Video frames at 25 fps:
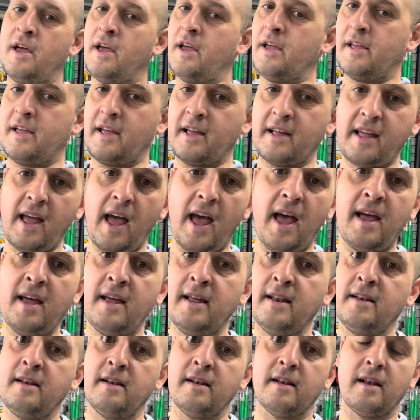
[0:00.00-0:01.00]
you're
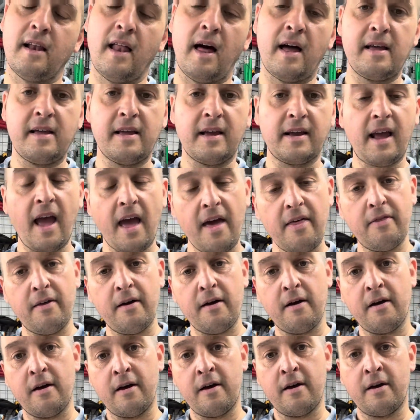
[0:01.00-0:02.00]
getting
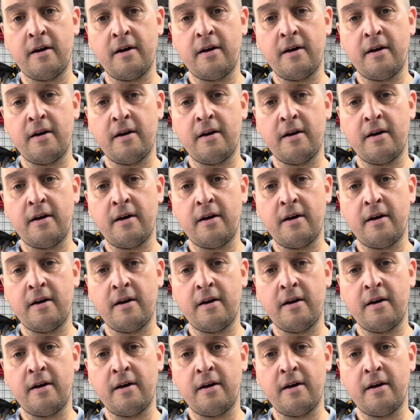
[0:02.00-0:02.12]
the